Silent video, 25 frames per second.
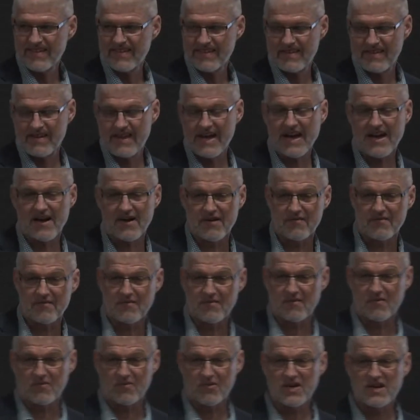Now,
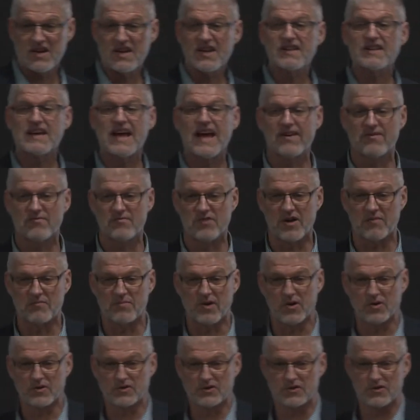we need to have them on
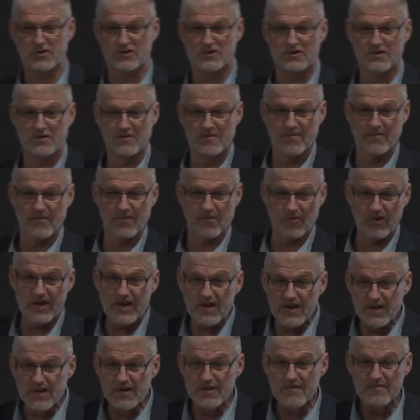posters. We
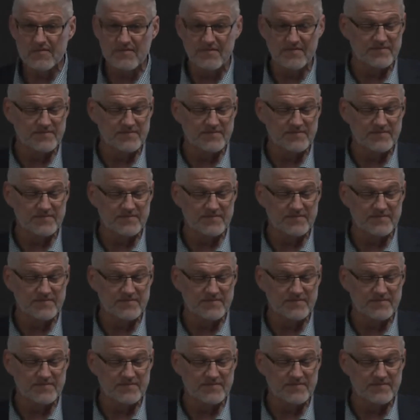do.